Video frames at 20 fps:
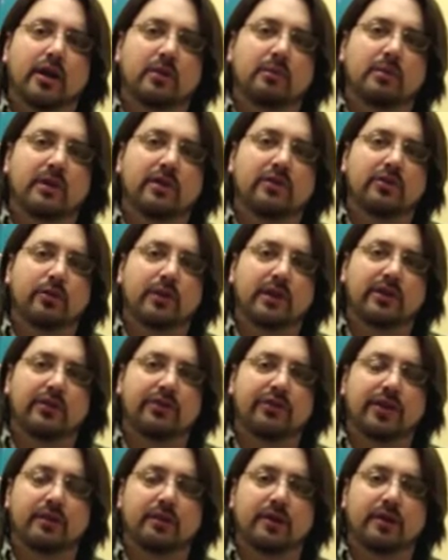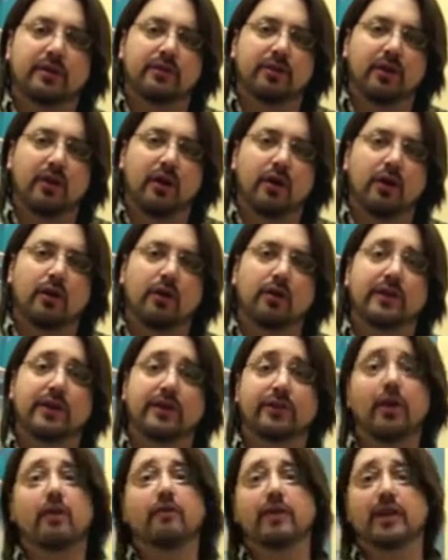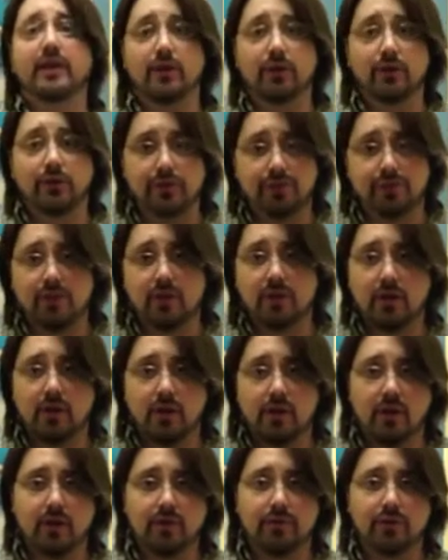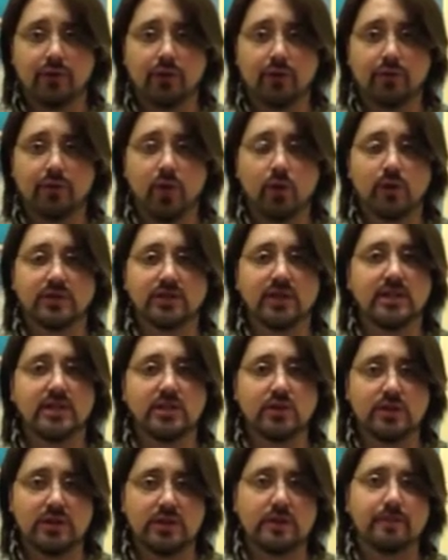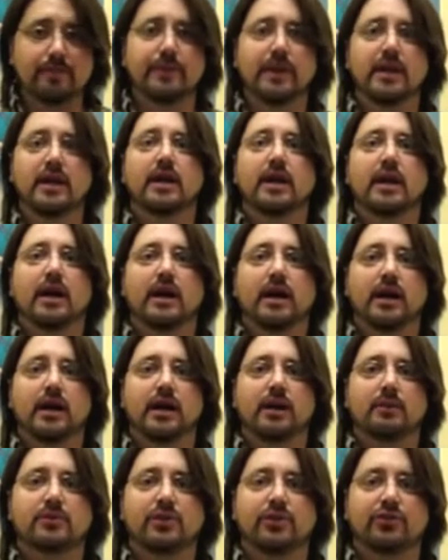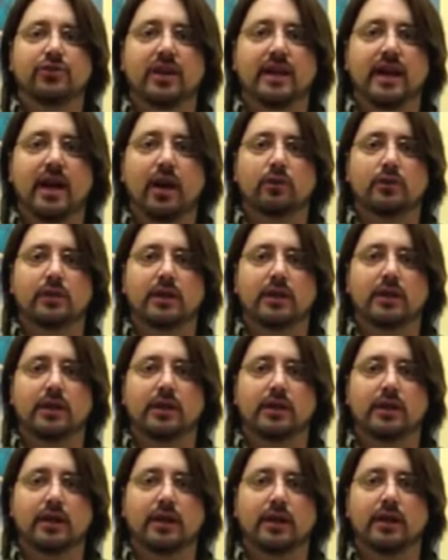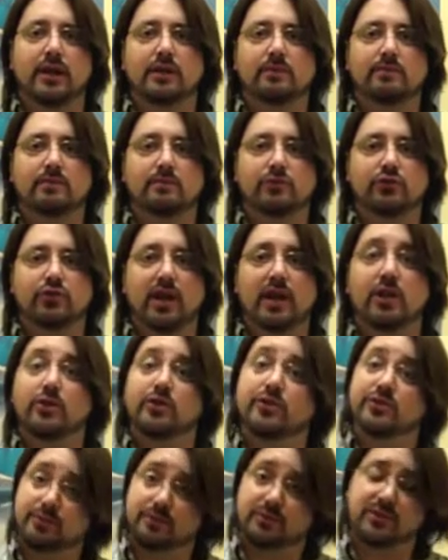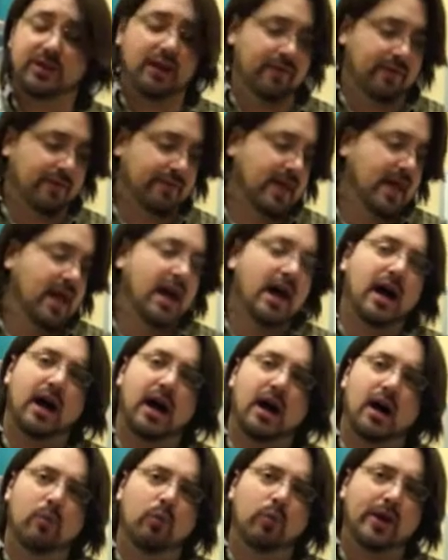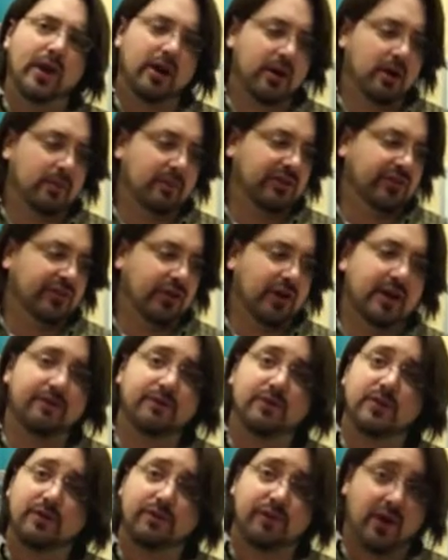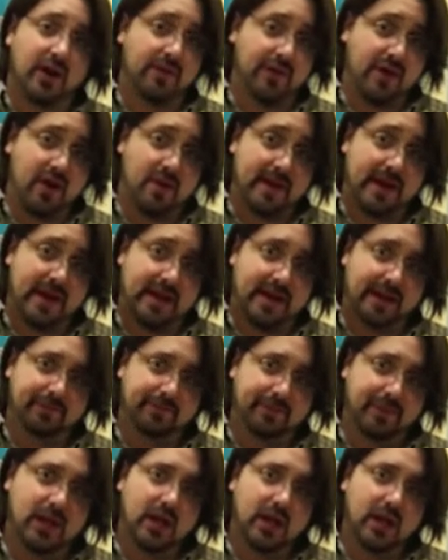to be doing a series of guitar videos for you folks on YouTube to check out and try to learn some stuff. We are going to be starting from the very beginning.